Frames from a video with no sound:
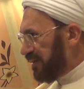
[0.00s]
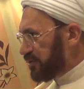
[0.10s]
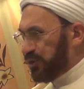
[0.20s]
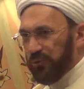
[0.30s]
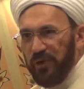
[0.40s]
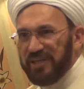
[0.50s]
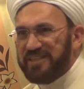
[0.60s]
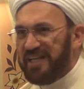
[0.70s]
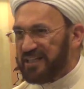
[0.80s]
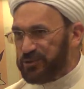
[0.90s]
so what
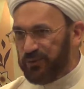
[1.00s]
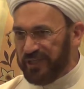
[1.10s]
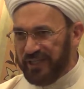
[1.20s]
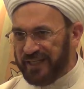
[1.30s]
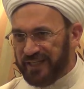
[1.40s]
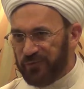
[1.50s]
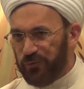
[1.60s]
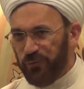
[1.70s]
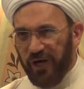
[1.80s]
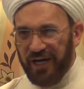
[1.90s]
else we need?
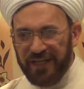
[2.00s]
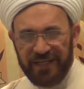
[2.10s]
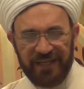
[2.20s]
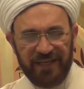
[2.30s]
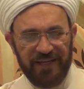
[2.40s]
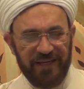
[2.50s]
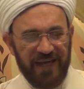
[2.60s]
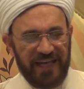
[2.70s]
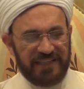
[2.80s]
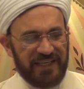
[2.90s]
Why
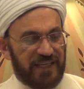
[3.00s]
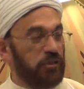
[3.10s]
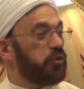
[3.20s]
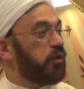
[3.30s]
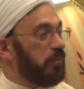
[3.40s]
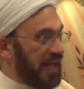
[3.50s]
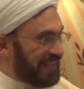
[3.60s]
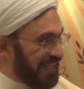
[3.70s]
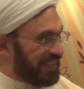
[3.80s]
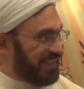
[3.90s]
at the end thumma
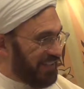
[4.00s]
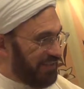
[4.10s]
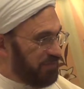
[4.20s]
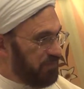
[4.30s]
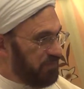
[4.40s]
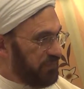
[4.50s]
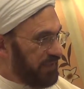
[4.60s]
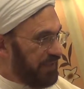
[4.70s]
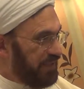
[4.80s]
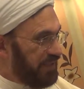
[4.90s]
ihtada?
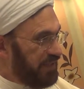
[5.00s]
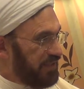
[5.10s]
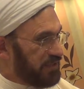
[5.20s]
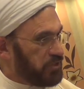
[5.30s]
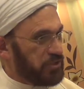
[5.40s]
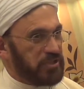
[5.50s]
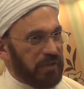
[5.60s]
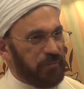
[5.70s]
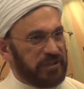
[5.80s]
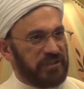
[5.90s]
So
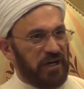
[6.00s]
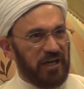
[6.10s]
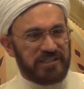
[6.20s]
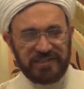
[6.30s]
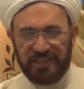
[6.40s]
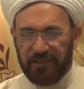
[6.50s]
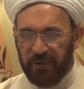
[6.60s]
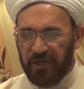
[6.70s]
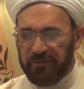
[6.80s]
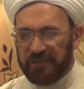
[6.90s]
somebody asked the
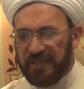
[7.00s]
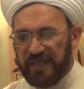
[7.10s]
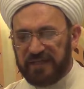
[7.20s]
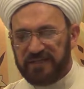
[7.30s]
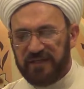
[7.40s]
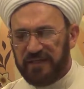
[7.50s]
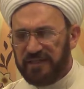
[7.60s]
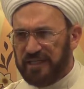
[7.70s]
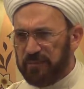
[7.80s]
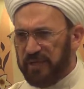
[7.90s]
Imam that,
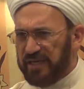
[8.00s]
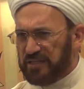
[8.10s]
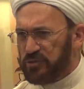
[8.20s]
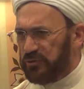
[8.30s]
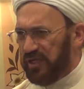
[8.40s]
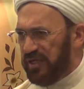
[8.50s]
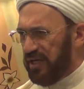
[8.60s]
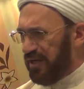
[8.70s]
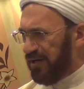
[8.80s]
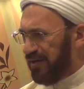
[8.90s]
Ya ibn
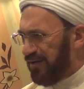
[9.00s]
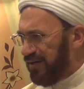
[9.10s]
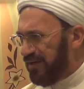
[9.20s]
Rasulullah,